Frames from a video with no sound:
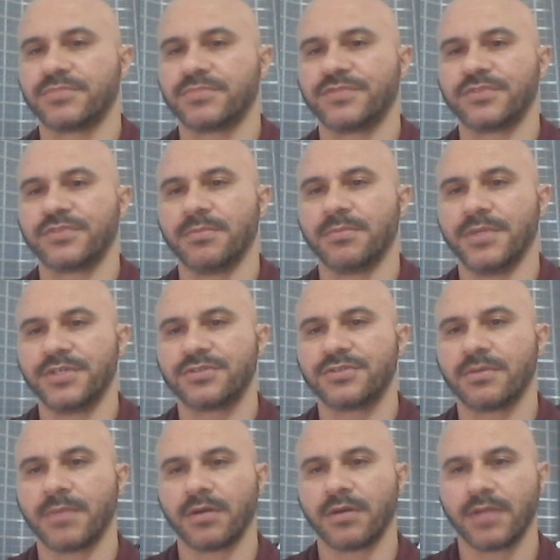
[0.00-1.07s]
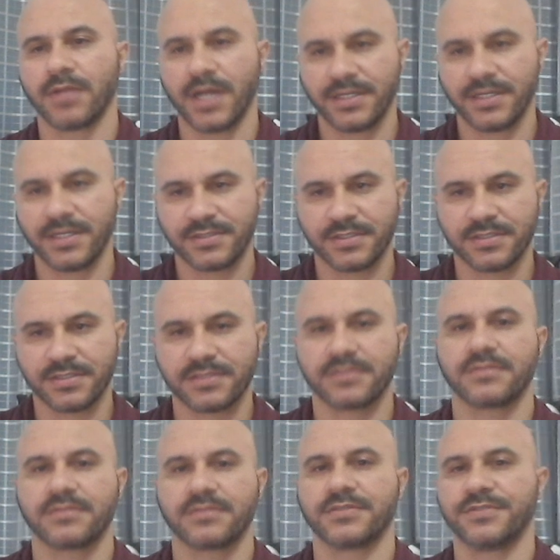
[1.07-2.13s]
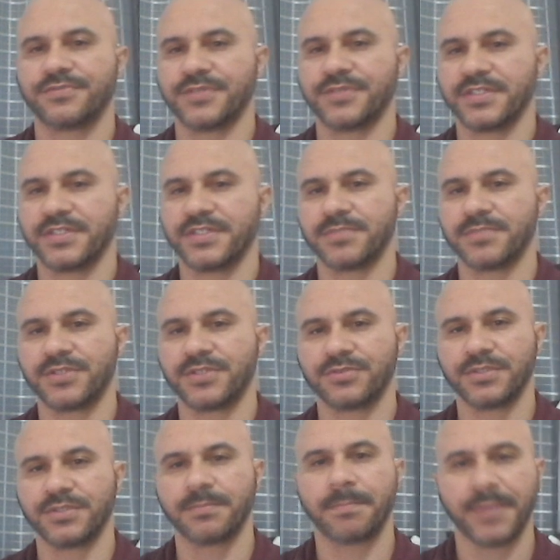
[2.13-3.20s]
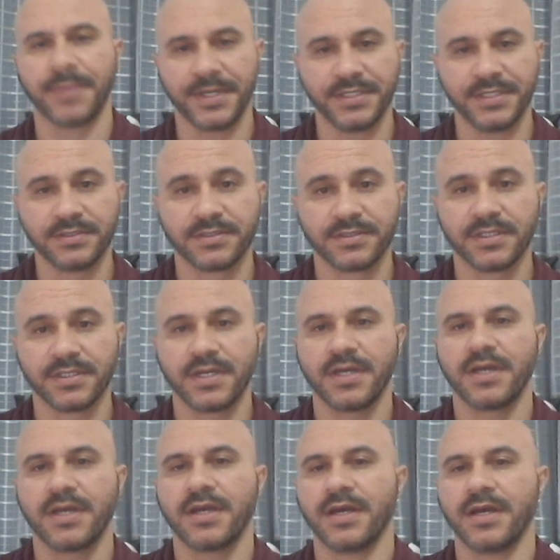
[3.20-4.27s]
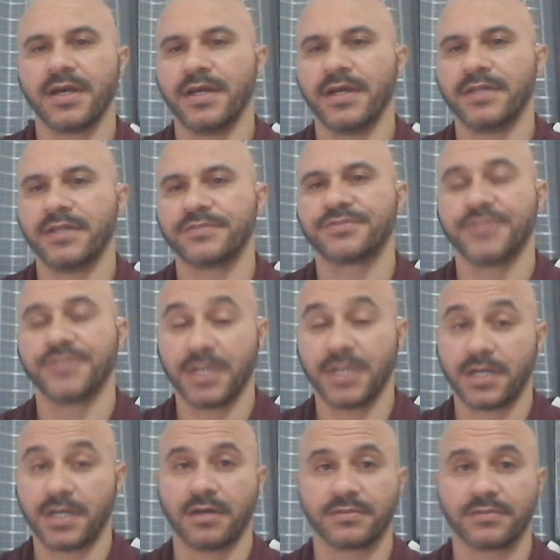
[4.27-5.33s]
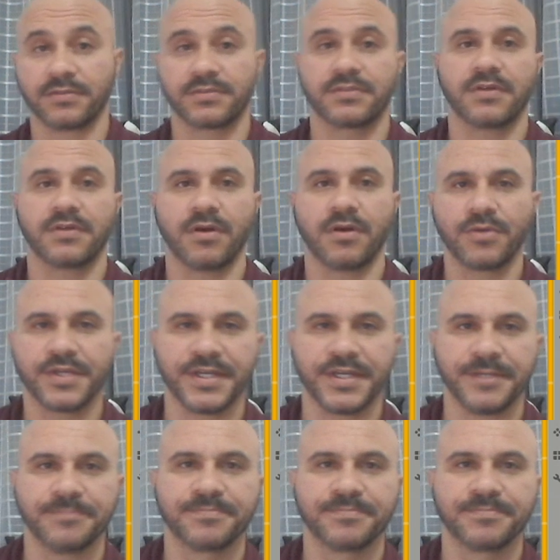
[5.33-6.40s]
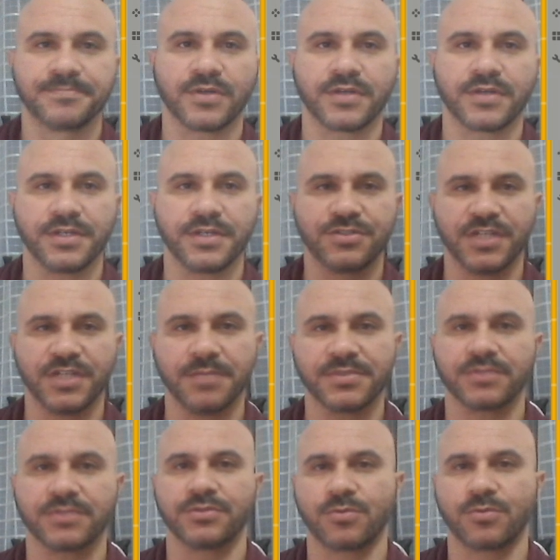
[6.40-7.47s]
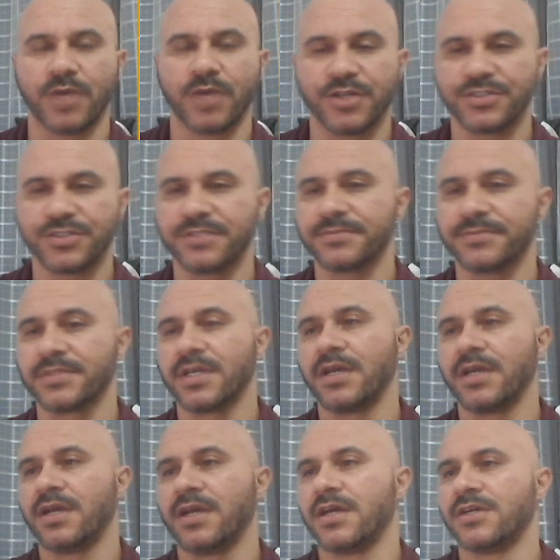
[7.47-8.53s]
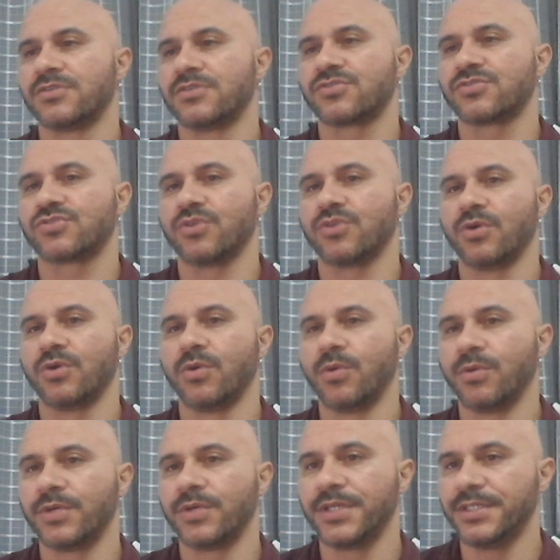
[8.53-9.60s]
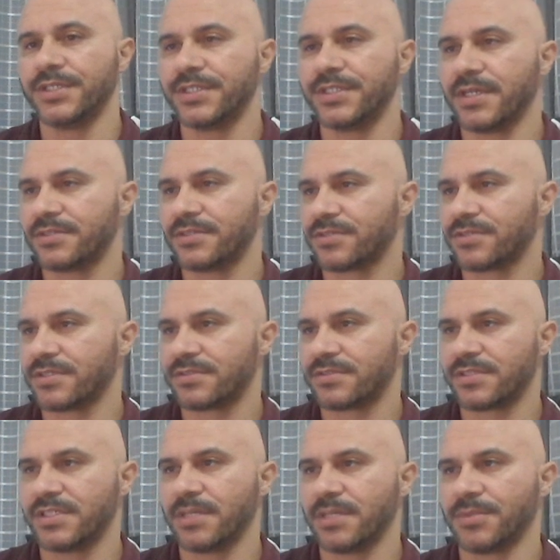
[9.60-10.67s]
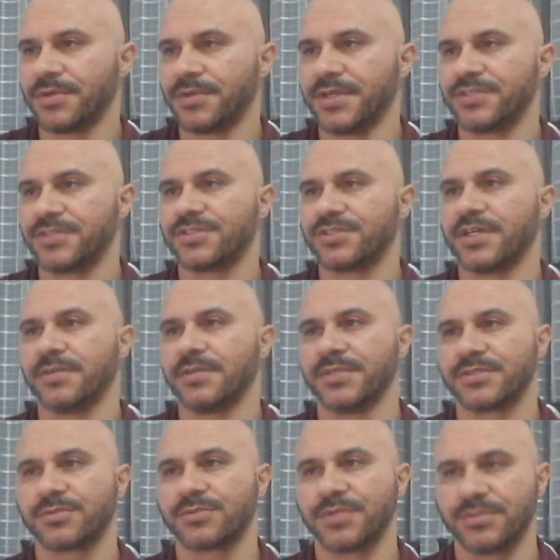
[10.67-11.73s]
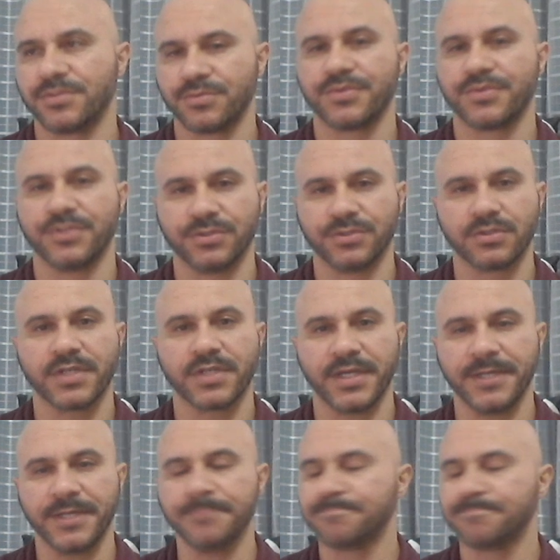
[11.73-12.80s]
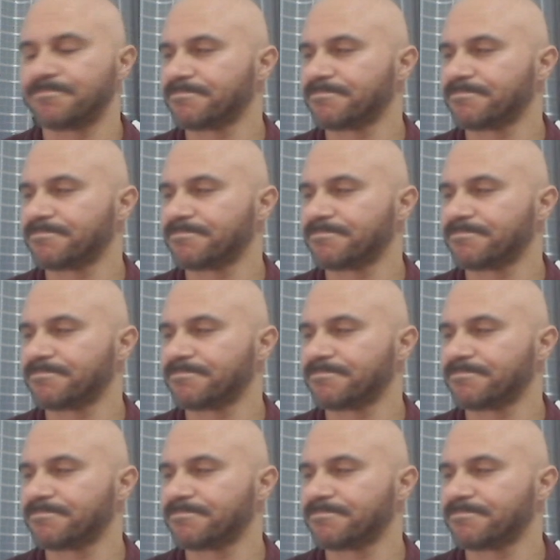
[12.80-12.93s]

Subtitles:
information about license difference between paid and free account. Okay, James, good question. So here, as you can see, I'm already sharing my screen with you, okay?